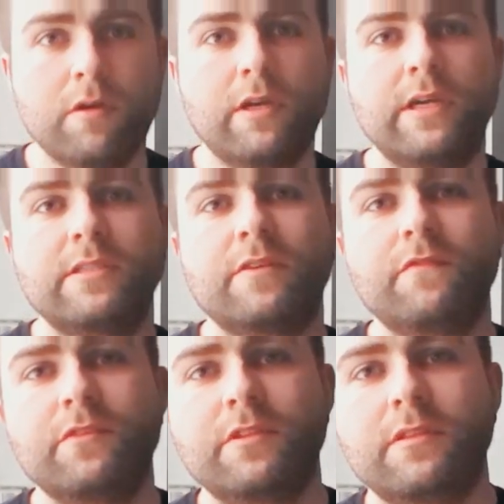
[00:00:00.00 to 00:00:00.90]
Okay,
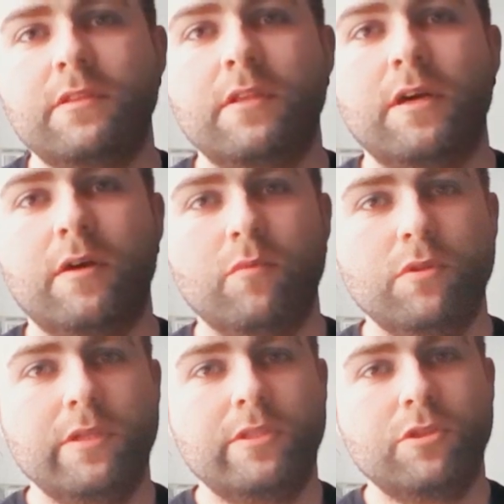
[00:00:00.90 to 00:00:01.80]
something that I
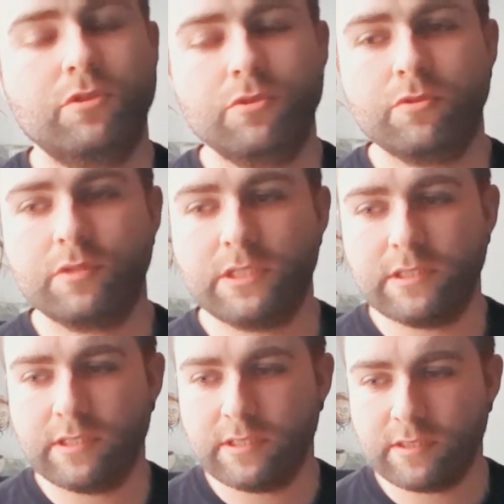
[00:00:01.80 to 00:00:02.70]
wanted to do
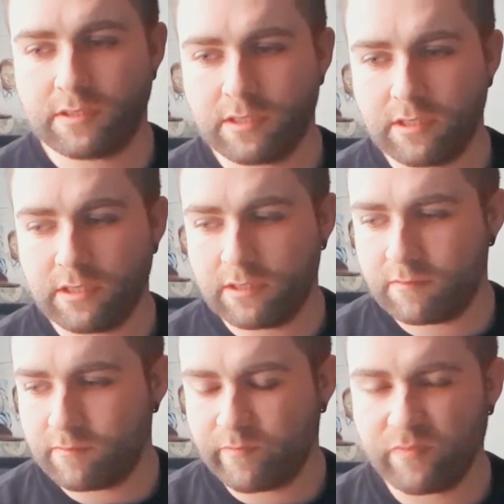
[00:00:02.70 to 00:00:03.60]
in these, uh,
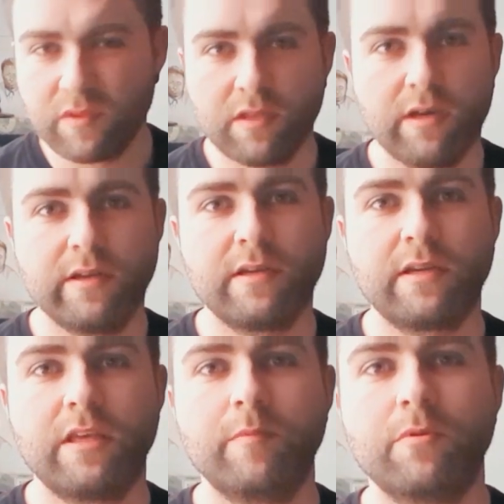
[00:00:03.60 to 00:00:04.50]
I, I,
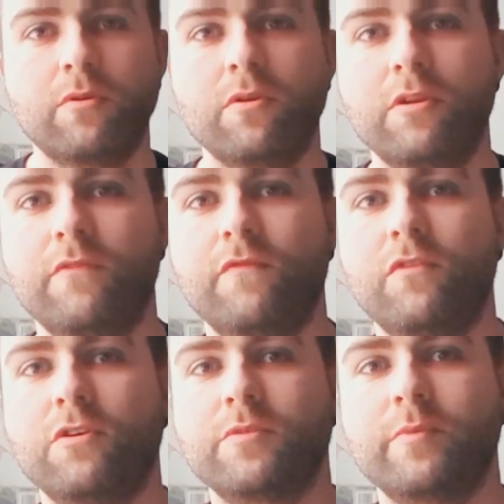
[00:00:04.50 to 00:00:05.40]
keep on calling them
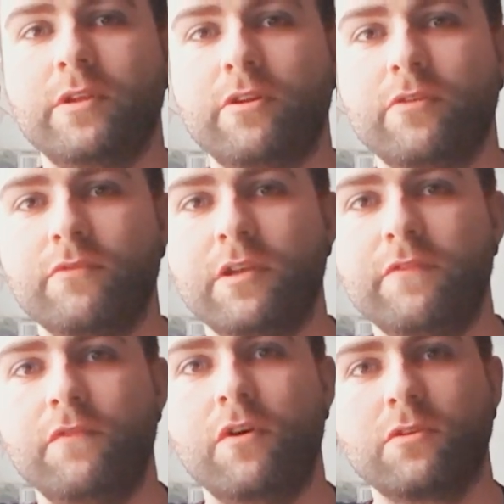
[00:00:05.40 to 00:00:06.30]
vlogs, but they're not really
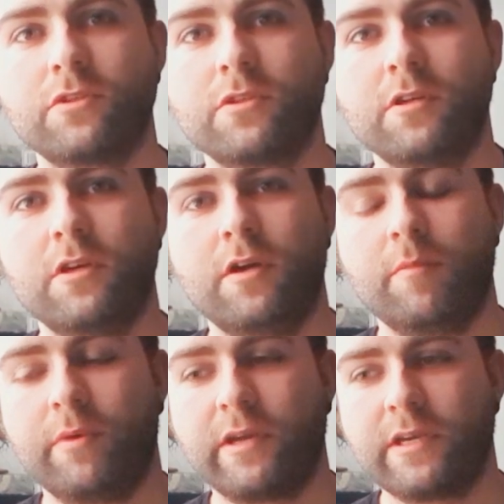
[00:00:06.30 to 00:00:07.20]
vlogs.
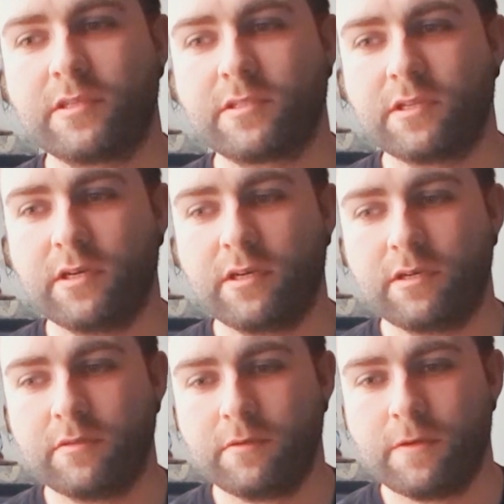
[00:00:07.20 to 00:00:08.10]
But I guess uh,
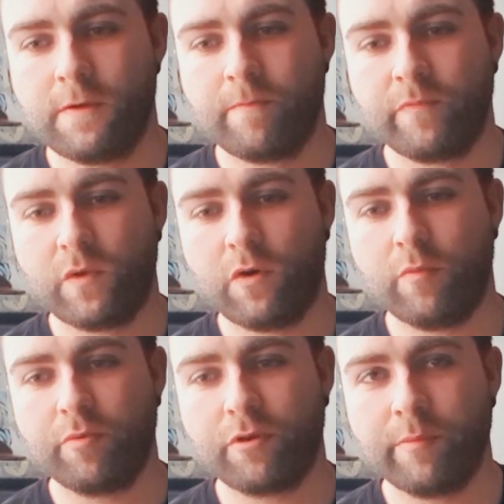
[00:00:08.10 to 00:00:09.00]
the whole
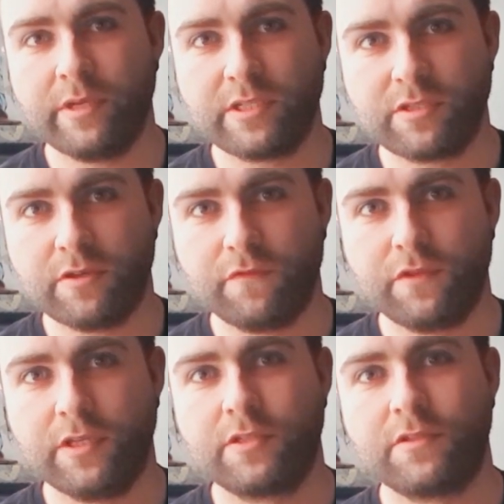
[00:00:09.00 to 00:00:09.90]
premise of
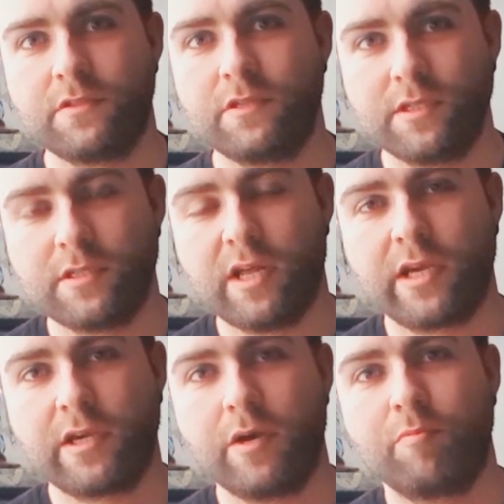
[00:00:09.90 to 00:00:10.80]
this is like
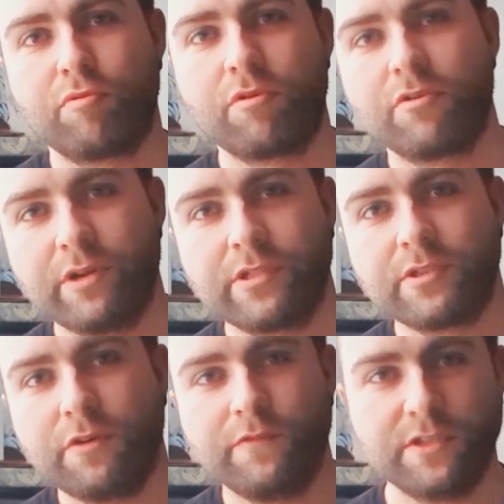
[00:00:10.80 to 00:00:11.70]
a progress
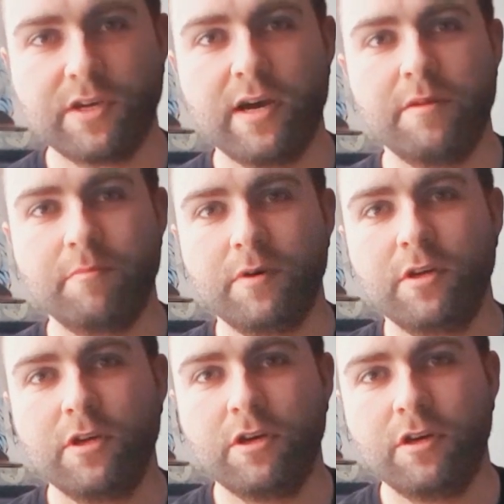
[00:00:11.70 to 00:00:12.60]
over time
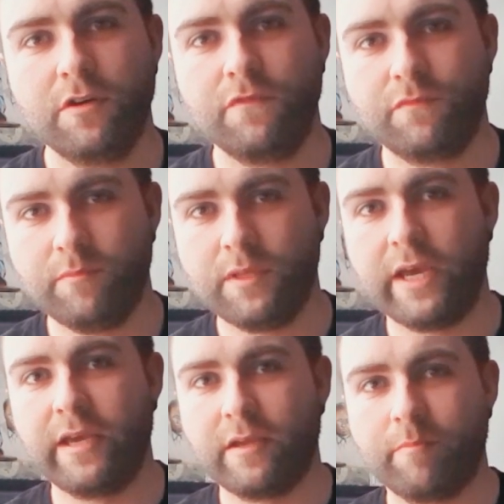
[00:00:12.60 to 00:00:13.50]
of
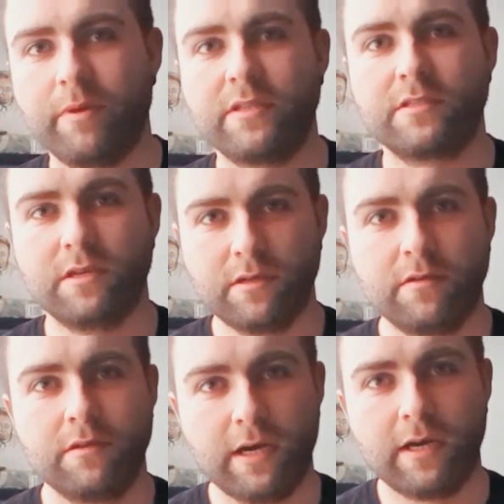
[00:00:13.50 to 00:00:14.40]
getting better
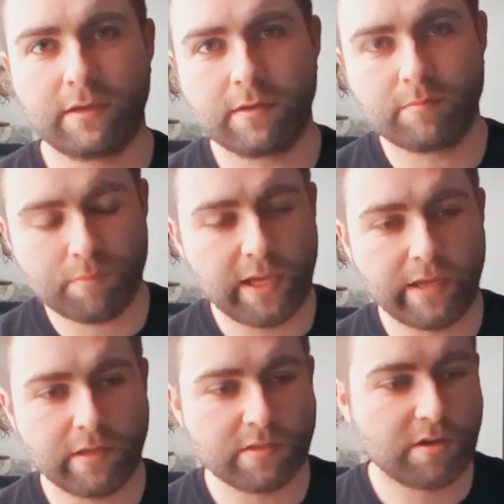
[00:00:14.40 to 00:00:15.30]
at
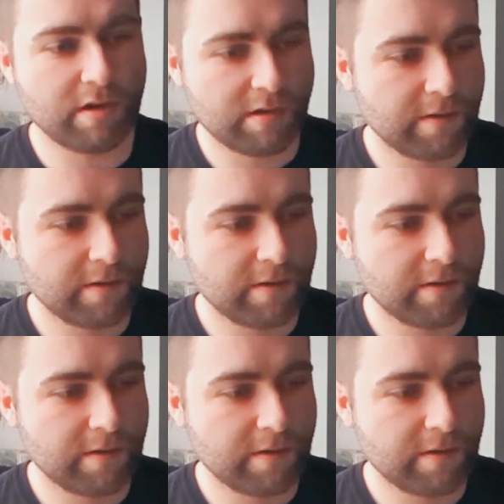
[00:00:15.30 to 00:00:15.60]
playing guitar.